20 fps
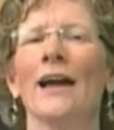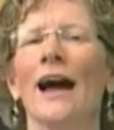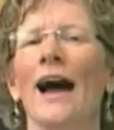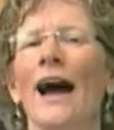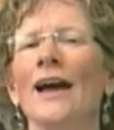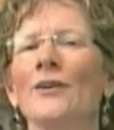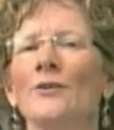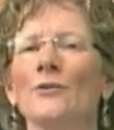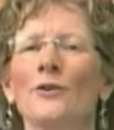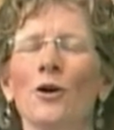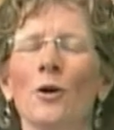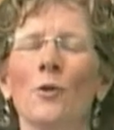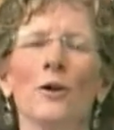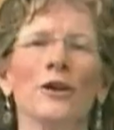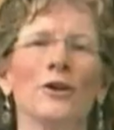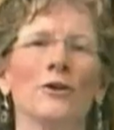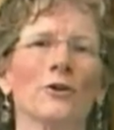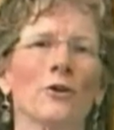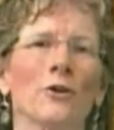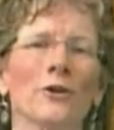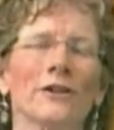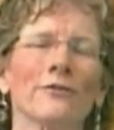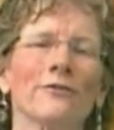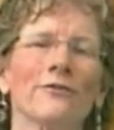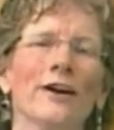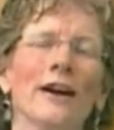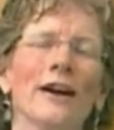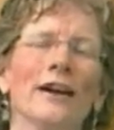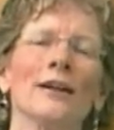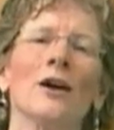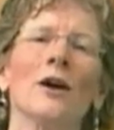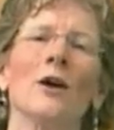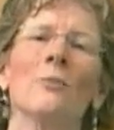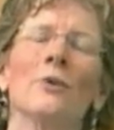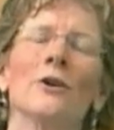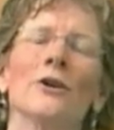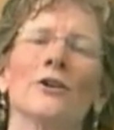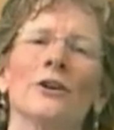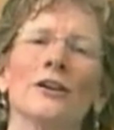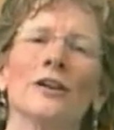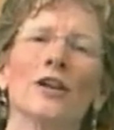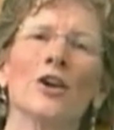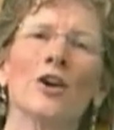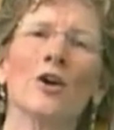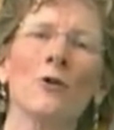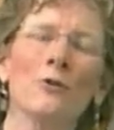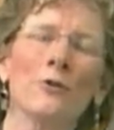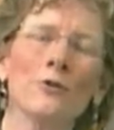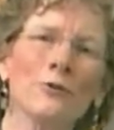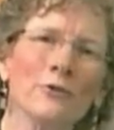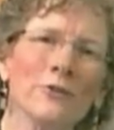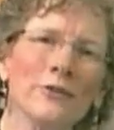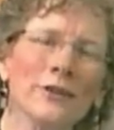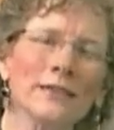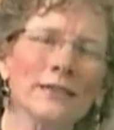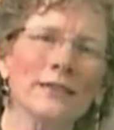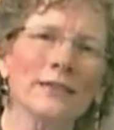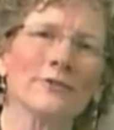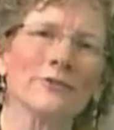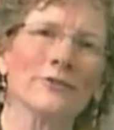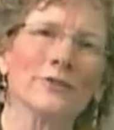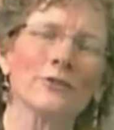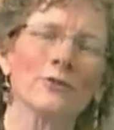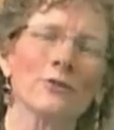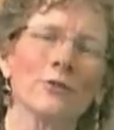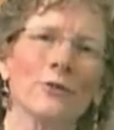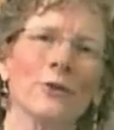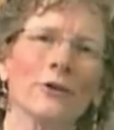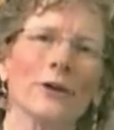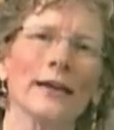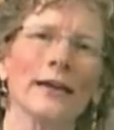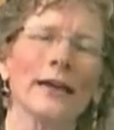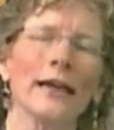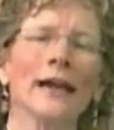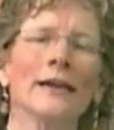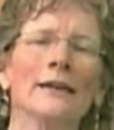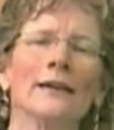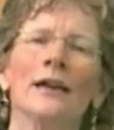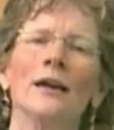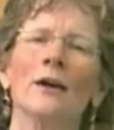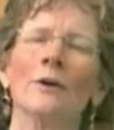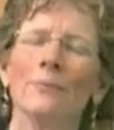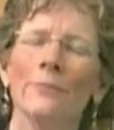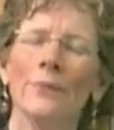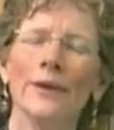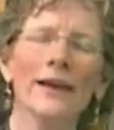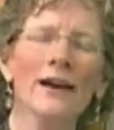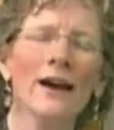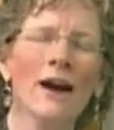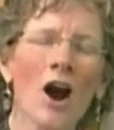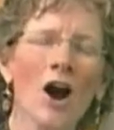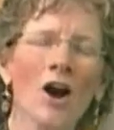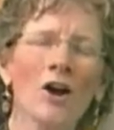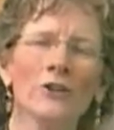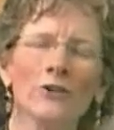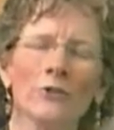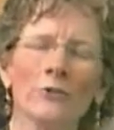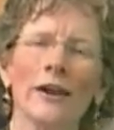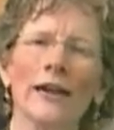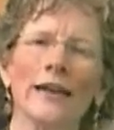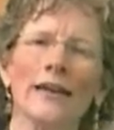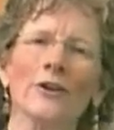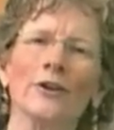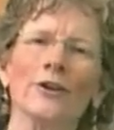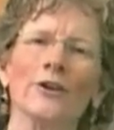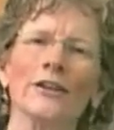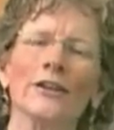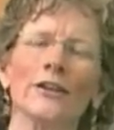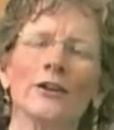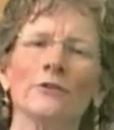I don't know what you're going to find, but you're going to go through this inventory and be a hard grader.